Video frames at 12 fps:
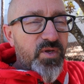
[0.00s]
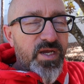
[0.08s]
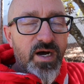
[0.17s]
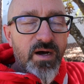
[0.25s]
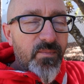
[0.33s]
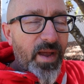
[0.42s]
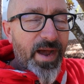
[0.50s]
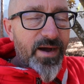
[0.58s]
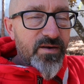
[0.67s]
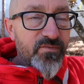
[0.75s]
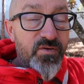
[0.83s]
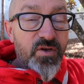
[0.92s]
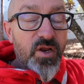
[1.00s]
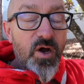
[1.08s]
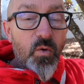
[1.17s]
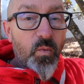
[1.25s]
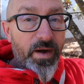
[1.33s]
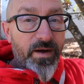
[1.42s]
come out of
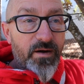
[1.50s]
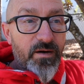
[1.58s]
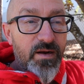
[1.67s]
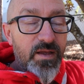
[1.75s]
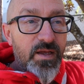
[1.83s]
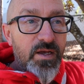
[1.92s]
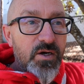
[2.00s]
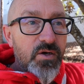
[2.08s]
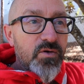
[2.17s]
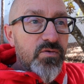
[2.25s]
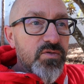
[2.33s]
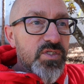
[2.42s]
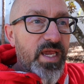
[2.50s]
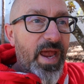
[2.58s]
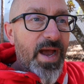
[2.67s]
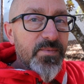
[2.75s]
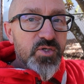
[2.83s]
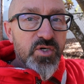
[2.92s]
nowhere, who's
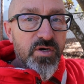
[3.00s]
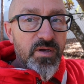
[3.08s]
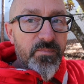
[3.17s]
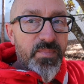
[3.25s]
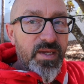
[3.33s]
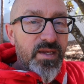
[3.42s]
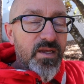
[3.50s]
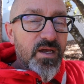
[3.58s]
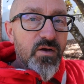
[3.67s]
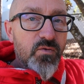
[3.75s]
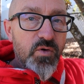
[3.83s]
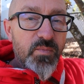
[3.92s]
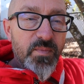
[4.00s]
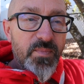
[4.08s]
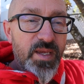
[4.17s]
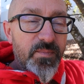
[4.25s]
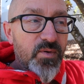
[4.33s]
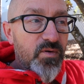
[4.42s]
captured a big group of
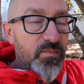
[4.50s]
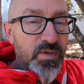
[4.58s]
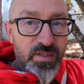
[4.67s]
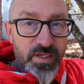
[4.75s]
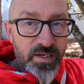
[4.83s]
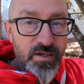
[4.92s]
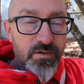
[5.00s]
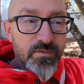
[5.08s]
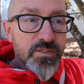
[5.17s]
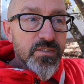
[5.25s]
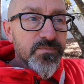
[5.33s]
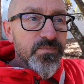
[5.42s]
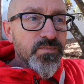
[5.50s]
people, millennials,